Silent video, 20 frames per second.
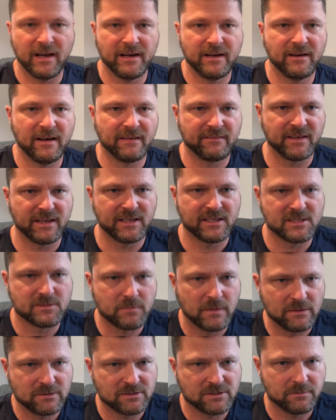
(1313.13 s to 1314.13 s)
here, I think it's
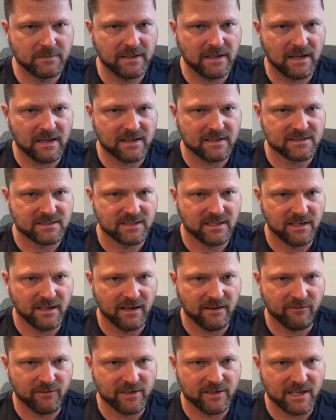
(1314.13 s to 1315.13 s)
supposed to be, like I said,
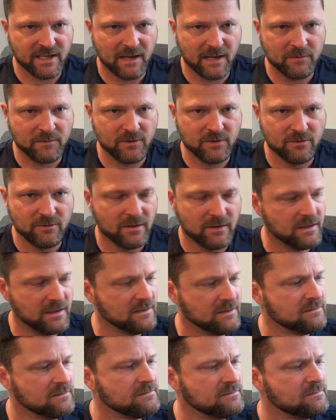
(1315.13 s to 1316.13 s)
every time you
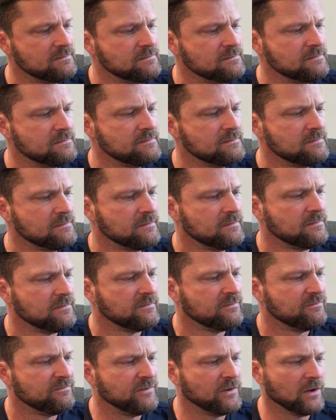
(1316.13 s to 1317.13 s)

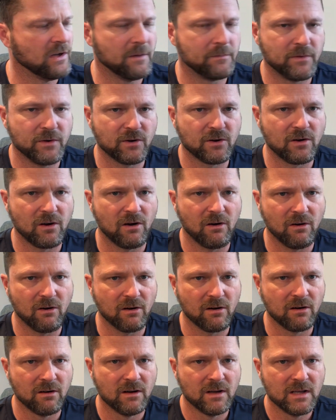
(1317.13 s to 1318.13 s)
fill up your
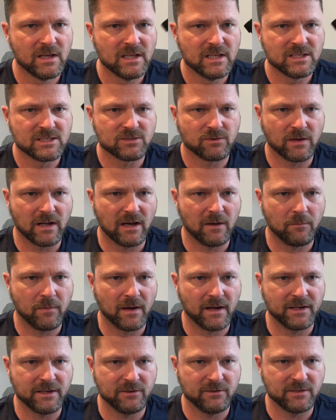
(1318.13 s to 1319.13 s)
car. So what I'll
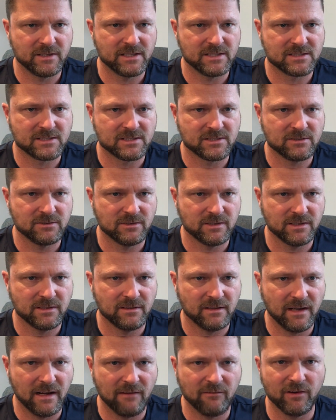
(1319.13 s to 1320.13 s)
probably do with this is do it
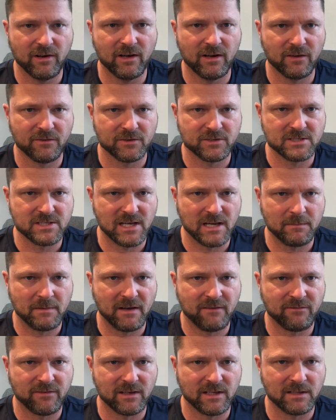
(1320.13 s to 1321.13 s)
every other time I
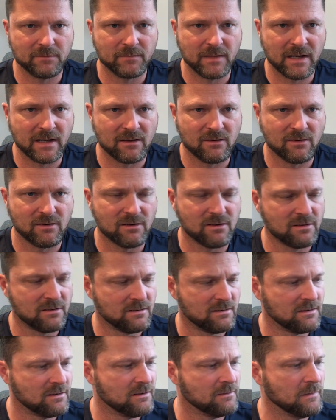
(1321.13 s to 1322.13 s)
fill up my car,
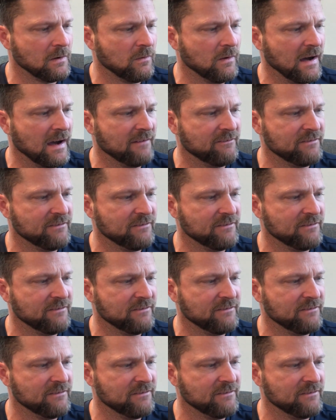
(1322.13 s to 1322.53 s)
or my wife